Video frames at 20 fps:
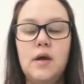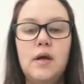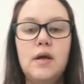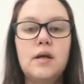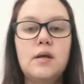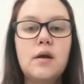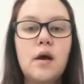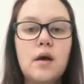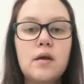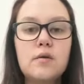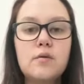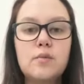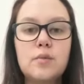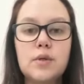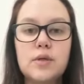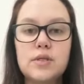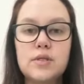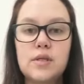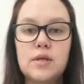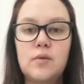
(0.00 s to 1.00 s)
In other
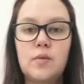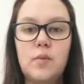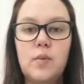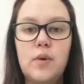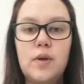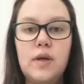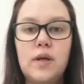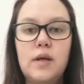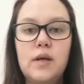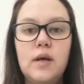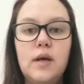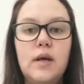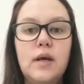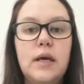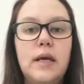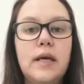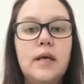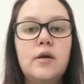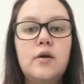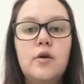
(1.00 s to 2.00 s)
words, that we
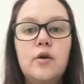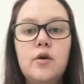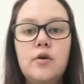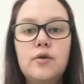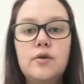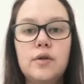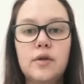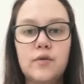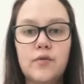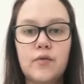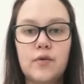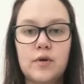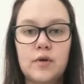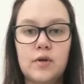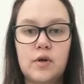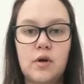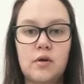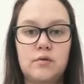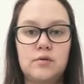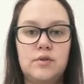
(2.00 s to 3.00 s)
include different
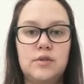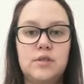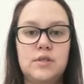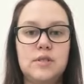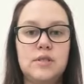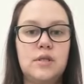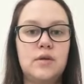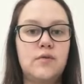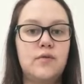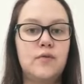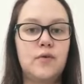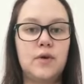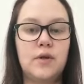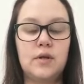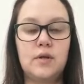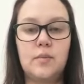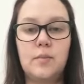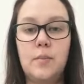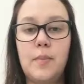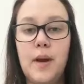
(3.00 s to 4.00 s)
cultures,
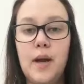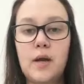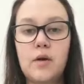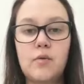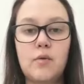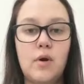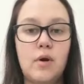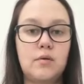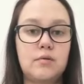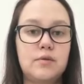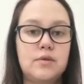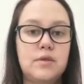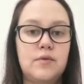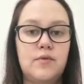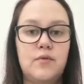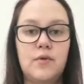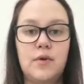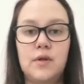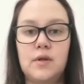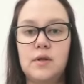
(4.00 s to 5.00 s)
different backgrounds,
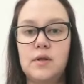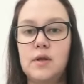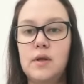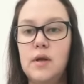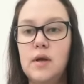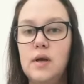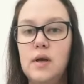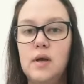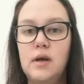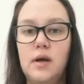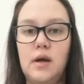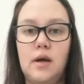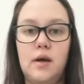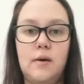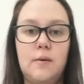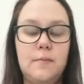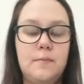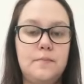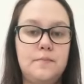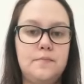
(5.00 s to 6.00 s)
different
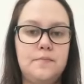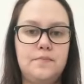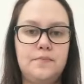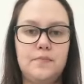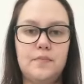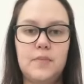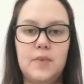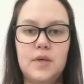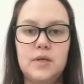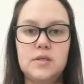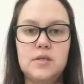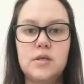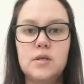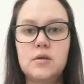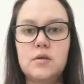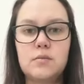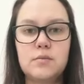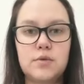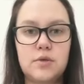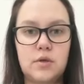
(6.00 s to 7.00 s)

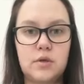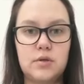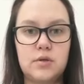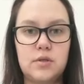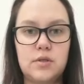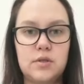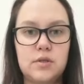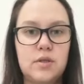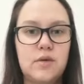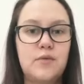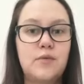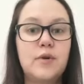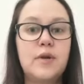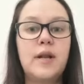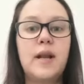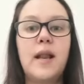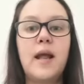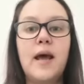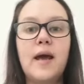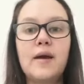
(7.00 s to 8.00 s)
circumstances,
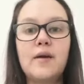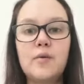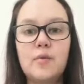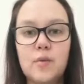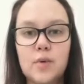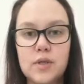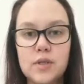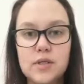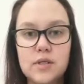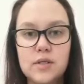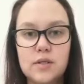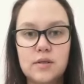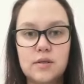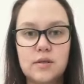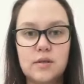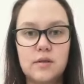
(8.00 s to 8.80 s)
different language,